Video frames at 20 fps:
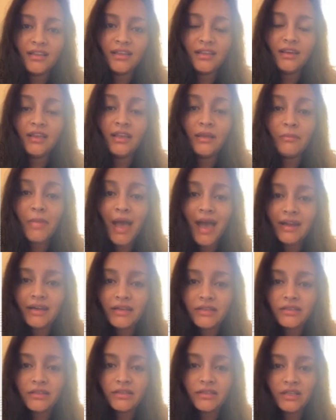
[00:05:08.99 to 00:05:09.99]
three
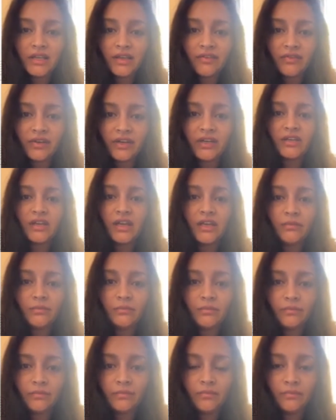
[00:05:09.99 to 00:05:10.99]
marriages every time
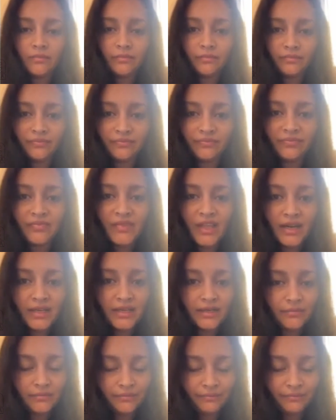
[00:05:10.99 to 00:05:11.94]
that